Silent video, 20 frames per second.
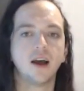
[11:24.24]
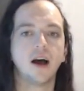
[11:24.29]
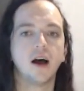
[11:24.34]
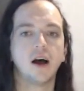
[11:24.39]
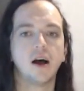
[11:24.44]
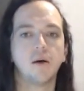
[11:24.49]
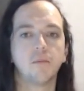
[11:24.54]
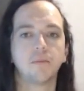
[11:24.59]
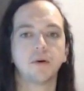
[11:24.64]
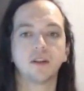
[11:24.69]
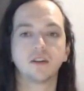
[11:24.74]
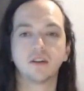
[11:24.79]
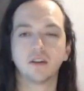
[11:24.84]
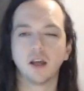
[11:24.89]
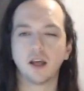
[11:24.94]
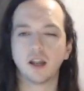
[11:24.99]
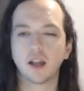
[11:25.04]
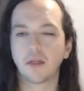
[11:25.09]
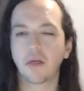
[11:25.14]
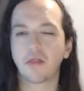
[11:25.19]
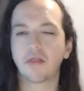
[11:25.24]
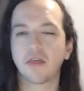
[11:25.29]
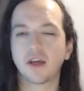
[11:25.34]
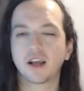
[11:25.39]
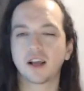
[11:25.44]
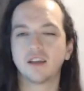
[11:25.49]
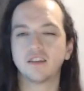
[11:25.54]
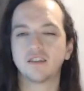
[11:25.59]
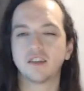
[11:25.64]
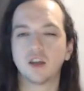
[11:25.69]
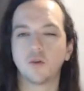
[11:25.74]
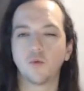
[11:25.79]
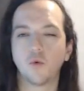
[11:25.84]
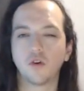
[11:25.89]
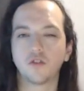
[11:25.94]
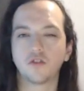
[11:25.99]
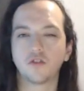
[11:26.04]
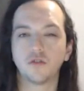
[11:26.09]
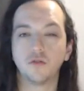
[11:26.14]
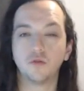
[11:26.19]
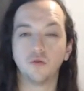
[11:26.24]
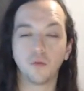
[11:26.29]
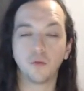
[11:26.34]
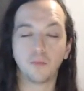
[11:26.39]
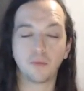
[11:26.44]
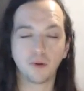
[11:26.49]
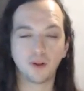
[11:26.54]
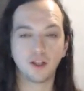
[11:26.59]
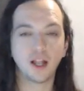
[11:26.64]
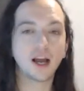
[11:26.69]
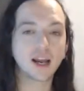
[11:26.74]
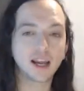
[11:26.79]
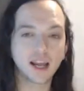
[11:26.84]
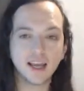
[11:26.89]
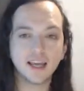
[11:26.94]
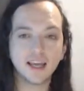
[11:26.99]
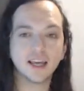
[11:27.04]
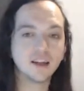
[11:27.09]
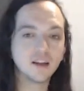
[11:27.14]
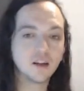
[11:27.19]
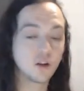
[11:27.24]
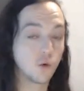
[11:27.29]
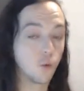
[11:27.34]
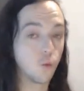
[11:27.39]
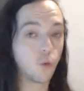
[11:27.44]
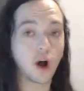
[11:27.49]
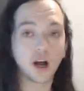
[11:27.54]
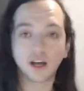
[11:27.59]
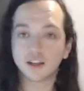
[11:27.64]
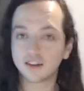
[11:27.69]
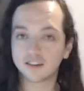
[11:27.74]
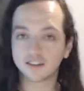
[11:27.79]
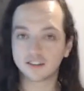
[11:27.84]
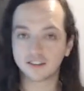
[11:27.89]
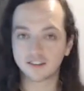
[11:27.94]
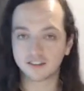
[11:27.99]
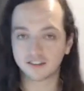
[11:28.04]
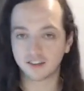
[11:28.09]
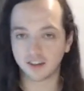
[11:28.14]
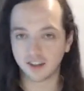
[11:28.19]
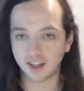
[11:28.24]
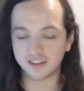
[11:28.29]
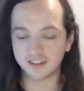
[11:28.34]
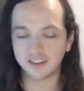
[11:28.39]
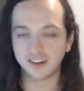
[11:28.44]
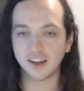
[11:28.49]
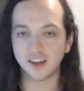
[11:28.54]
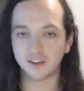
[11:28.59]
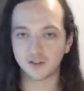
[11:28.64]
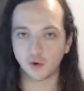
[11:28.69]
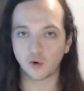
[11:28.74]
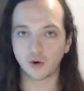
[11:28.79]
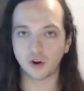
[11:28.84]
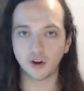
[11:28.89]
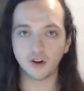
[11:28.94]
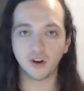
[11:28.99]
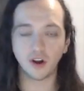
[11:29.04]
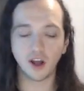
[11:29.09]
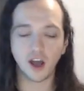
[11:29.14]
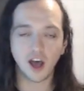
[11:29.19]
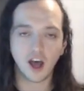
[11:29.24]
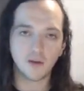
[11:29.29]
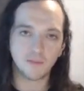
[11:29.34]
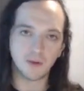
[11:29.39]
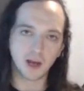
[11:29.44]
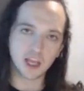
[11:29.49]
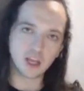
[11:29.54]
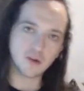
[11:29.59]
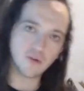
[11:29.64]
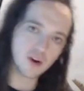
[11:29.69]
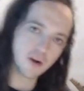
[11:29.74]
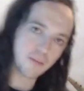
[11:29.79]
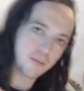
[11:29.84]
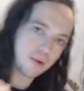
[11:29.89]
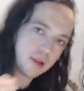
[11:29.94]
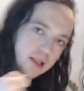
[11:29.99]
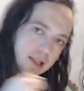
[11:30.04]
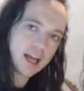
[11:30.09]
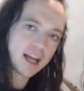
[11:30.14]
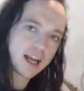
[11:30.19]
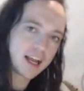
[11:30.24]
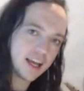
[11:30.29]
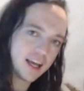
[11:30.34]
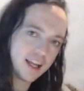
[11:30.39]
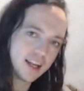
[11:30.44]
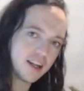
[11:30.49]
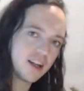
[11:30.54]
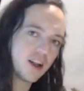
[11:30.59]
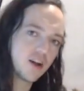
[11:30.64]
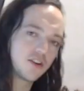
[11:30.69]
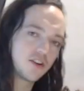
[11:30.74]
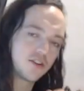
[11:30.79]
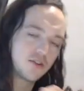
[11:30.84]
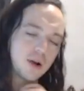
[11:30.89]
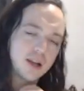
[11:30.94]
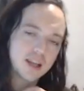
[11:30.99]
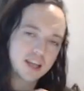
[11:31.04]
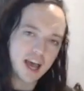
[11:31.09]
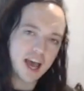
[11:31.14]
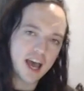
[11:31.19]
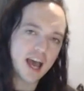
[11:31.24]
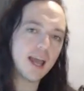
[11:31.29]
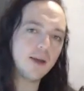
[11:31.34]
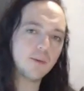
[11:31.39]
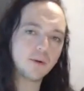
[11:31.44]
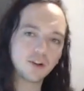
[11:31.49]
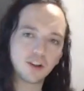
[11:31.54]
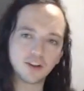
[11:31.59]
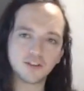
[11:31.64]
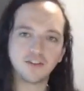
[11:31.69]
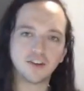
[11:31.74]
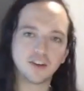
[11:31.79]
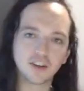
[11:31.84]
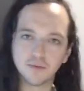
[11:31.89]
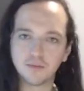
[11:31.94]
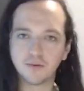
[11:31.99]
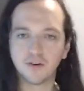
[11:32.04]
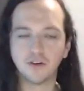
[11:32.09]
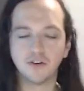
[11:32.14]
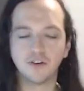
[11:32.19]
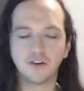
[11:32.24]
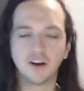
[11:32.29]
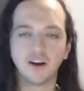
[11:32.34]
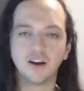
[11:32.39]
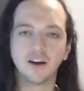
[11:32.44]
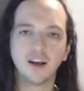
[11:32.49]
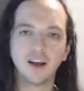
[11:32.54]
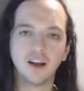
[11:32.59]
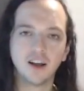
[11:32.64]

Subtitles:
But another thing is that you want to plug in. The wireless internet is all good, but you want to plug in to a cable into your computer